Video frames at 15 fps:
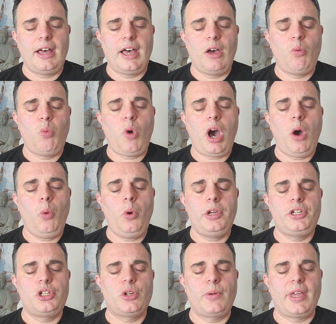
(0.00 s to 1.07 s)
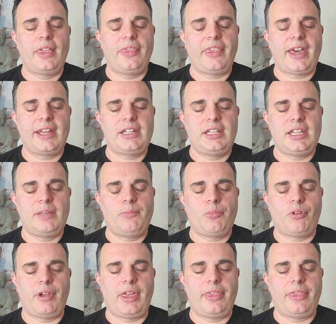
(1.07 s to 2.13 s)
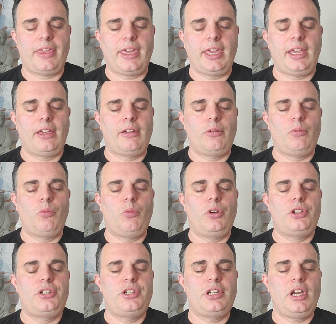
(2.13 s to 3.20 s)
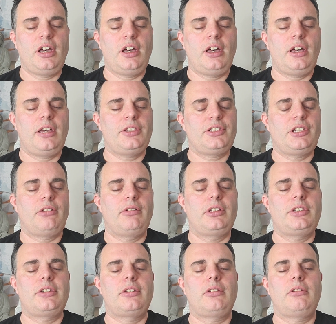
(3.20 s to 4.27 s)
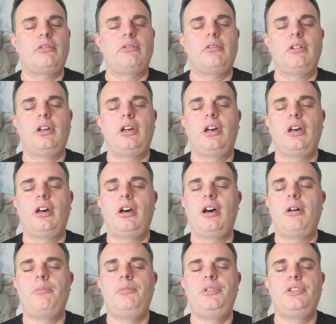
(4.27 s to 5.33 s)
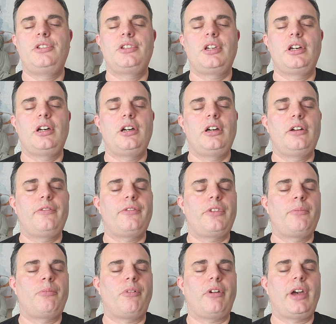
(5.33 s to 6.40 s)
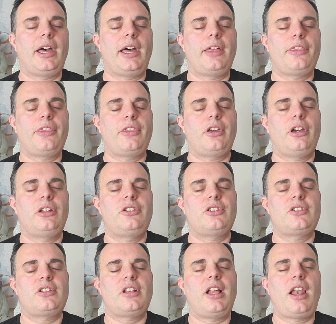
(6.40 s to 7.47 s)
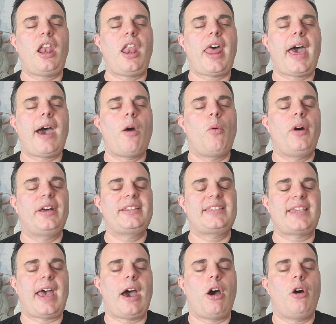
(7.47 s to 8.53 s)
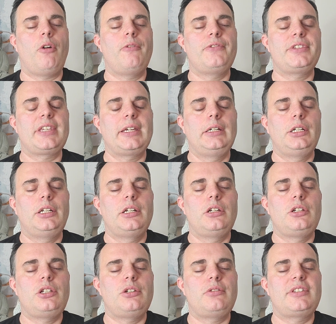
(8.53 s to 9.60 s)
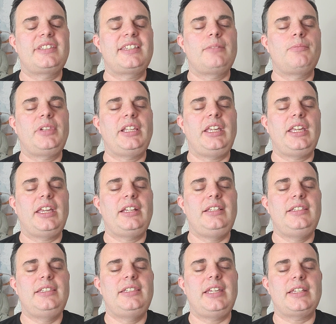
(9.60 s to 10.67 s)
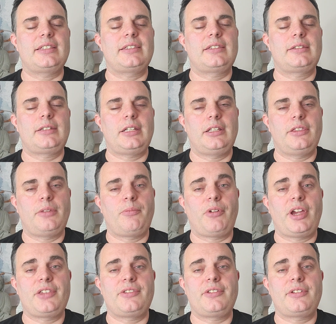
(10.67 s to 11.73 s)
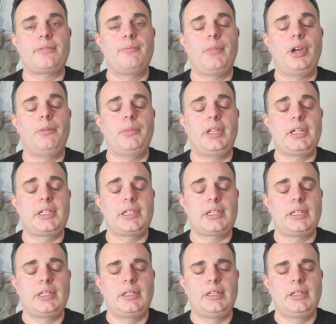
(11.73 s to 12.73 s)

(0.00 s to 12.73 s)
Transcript: And while we're doing that deep breathing, we're just going to observe the breath and just allow ourselves to simply exist in the present moment.